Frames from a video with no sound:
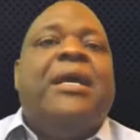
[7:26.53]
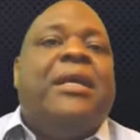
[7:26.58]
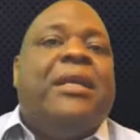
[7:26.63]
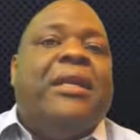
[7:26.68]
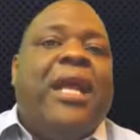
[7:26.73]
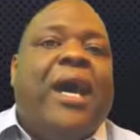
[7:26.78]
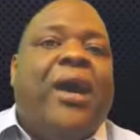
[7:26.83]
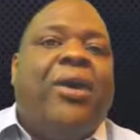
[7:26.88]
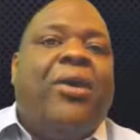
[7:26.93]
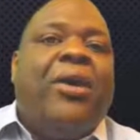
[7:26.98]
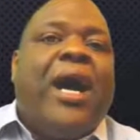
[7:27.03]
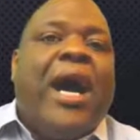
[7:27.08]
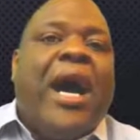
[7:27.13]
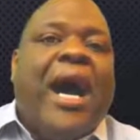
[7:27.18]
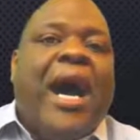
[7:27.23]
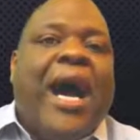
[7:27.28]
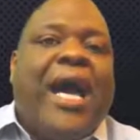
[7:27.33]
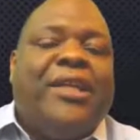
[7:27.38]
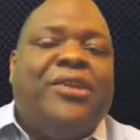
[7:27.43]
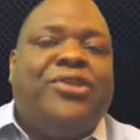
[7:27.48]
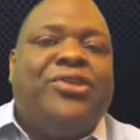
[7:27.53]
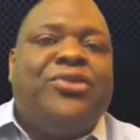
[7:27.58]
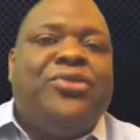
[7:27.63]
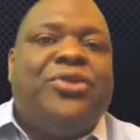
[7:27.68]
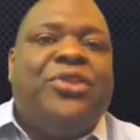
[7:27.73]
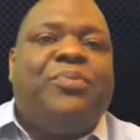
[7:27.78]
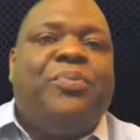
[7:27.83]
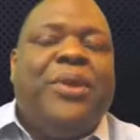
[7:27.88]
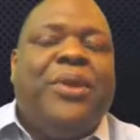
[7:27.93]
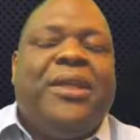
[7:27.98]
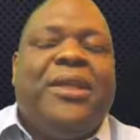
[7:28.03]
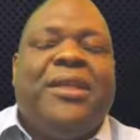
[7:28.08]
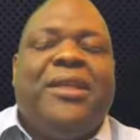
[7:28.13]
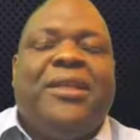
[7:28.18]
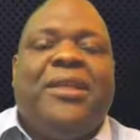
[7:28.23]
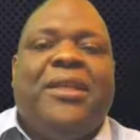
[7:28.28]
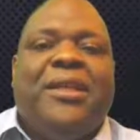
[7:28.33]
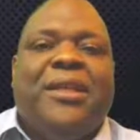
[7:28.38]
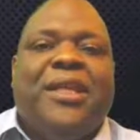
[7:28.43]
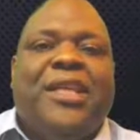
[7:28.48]
Now, I do speak
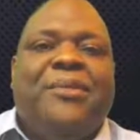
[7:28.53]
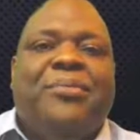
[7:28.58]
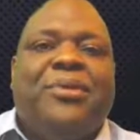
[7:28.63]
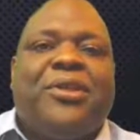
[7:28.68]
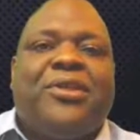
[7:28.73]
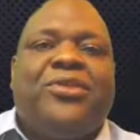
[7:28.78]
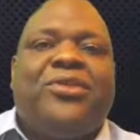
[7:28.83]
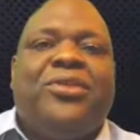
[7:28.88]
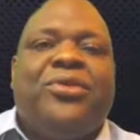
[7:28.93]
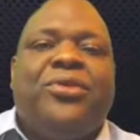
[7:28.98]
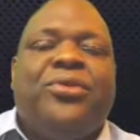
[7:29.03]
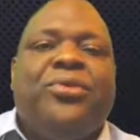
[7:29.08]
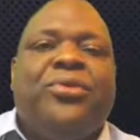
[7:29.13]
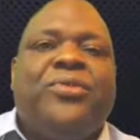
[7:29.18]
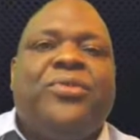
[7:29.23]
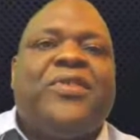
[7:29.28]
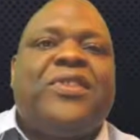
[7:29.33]
in the ebook too,